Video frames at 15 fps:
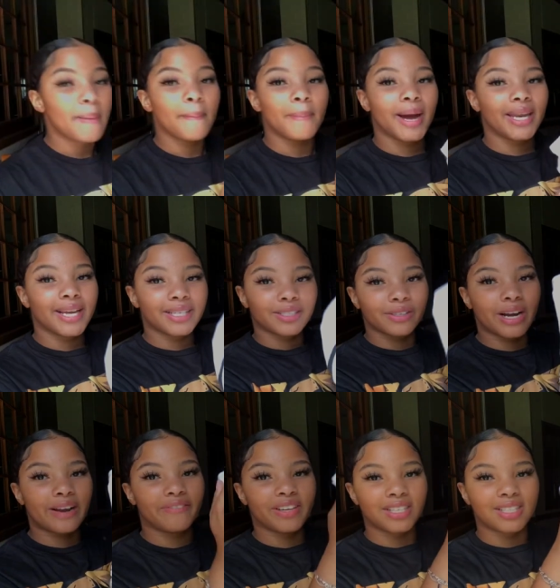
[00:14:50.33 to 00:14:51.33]
my next
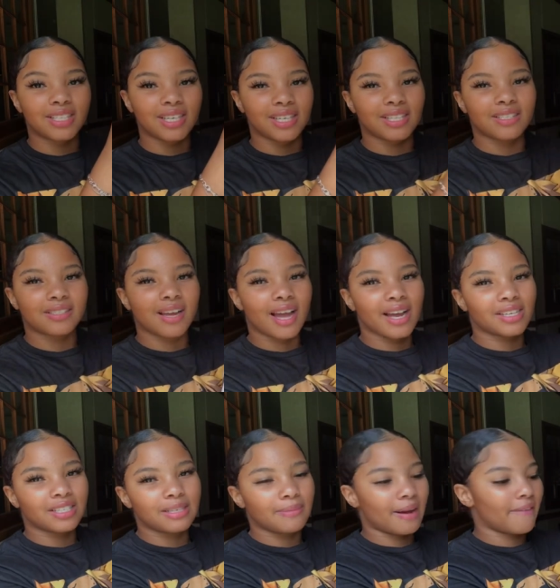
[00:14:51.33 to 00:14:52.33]
graphic tee it's not
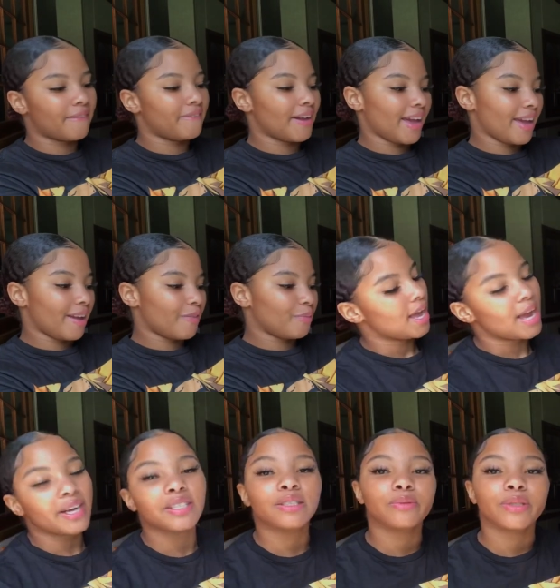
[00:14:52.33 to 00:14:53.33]
actually my fave
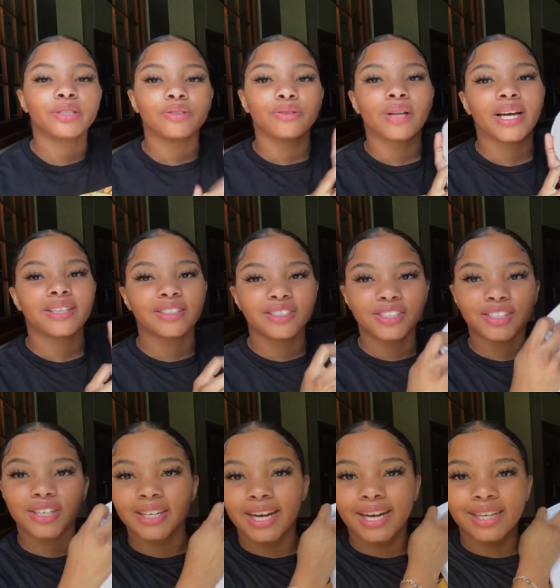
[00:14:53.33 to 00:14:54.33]
i actually really do like this
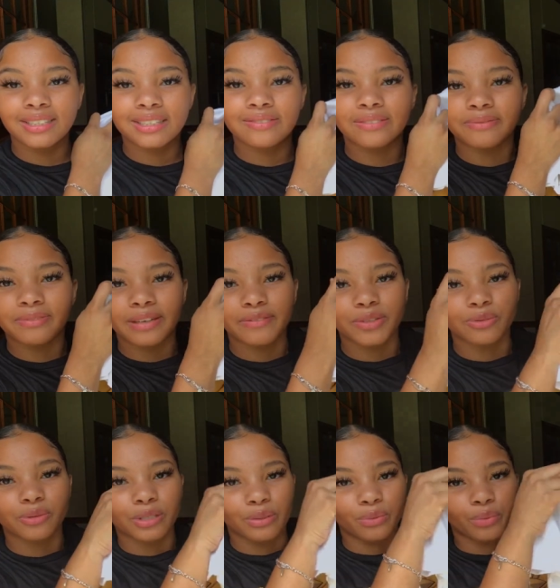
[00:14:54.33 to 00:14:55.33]
shirt i got this from forever
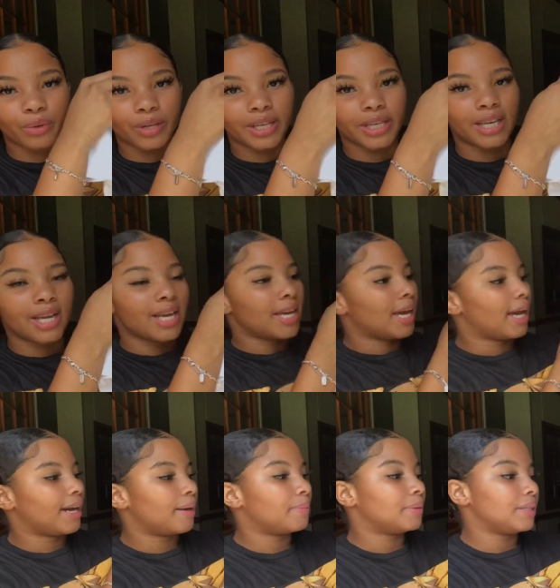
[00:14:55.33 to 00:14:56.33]
21
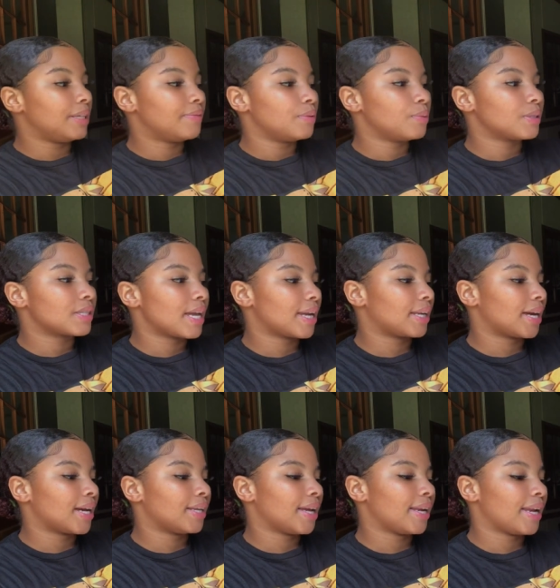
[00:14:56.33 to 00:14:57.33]
i believe it was like
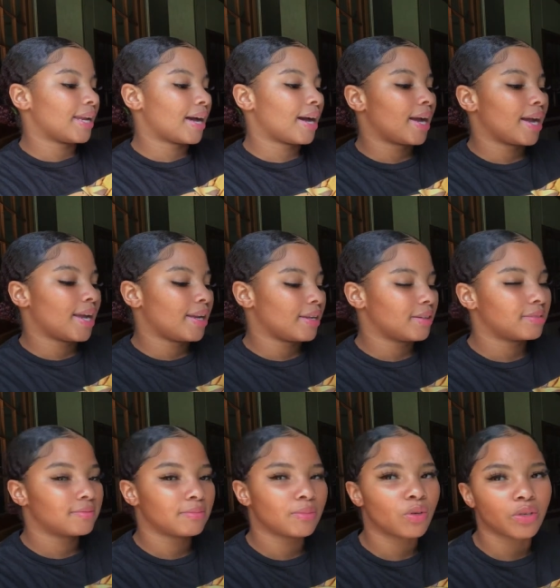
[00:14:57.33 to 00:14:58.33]
9.99
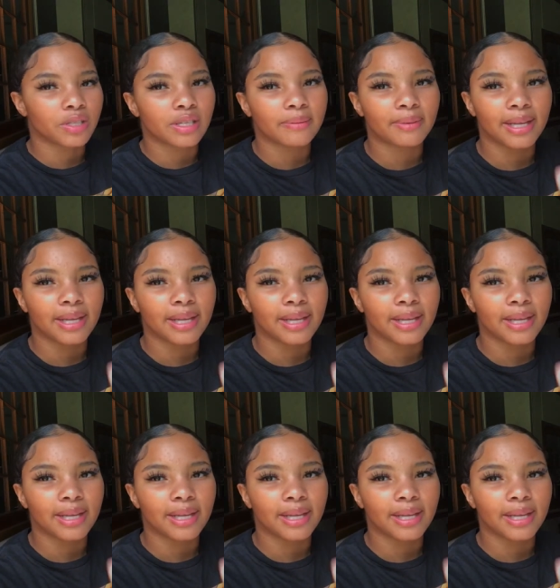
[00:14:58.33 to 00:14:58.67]
or something